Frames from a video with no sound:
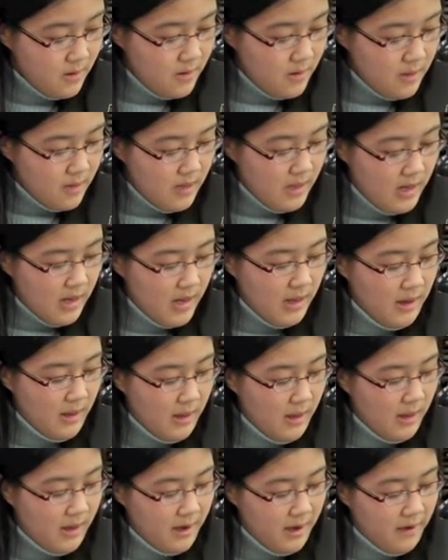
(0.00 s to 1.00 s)
It had a
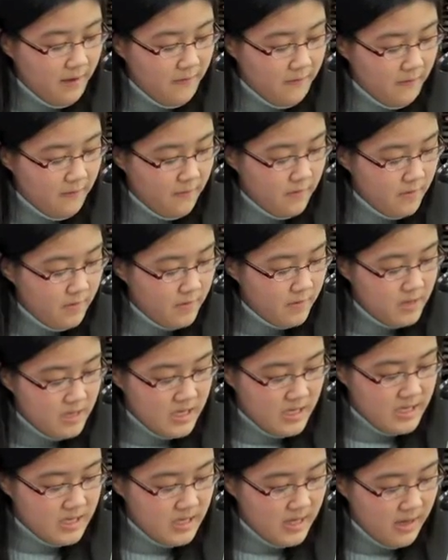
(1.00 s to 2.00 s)
lot of
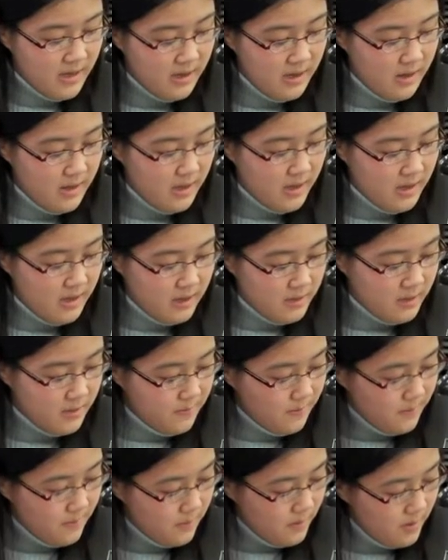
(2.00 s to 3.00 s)
detail,
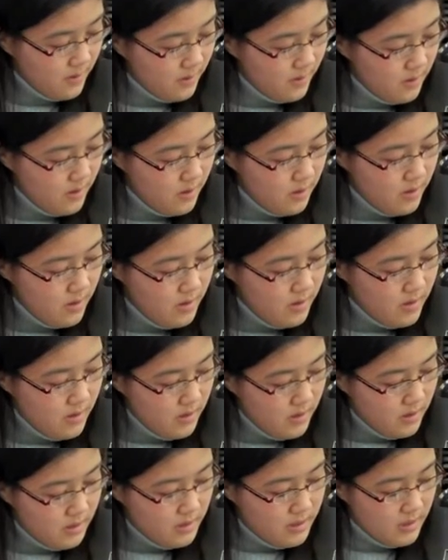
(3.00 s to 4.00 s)

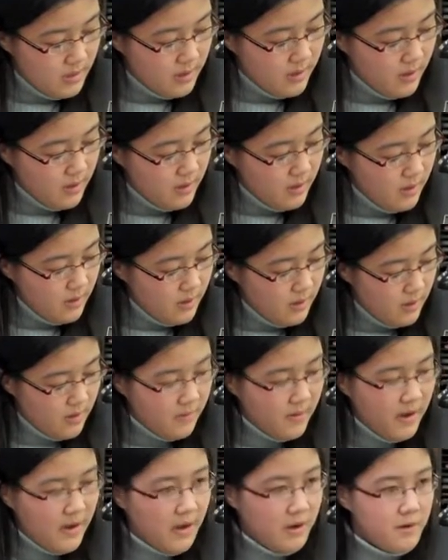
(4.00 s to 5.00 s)
and the
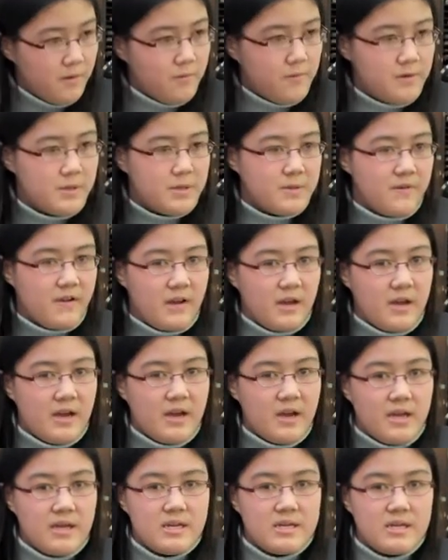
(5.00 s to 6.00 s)
pattern was very
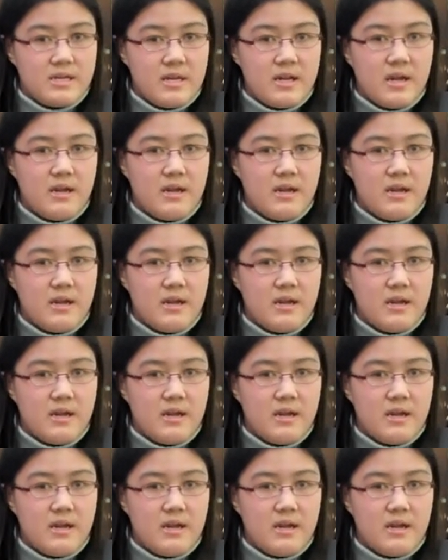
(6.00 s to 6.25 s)
nice, and I